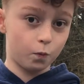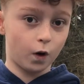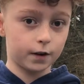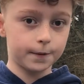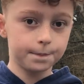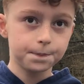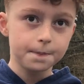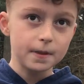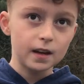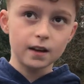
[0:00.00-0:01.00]
work.
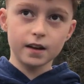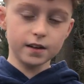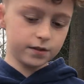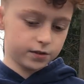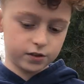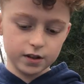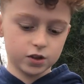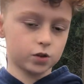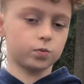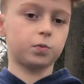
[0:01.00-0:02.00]
It
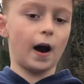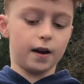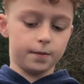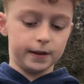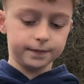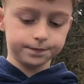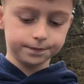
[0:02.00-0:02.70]
just wowed me.